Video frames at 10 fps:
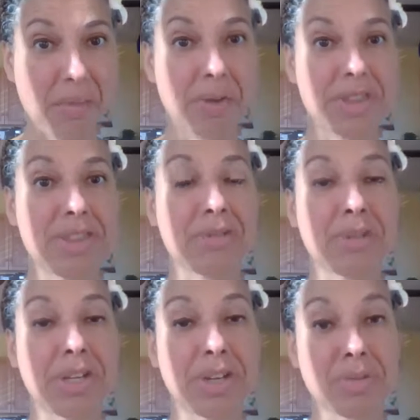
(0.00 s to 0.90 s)
with the
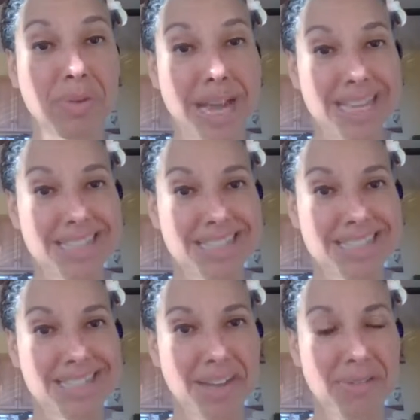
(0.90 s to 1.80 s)

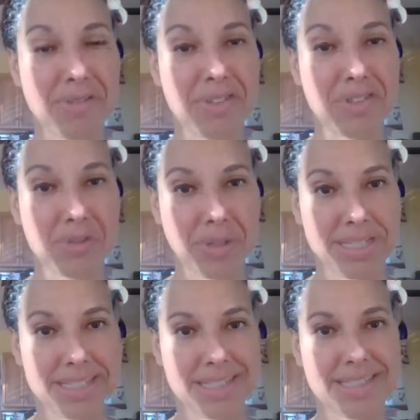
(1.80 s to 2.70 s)
regrets of the
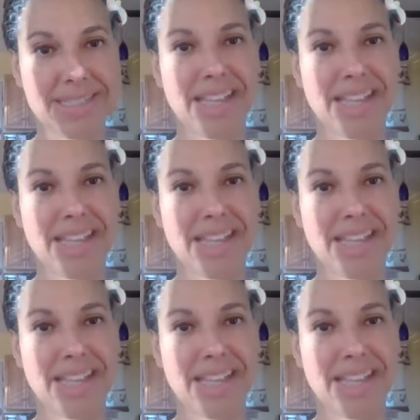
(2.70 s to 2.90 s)
choices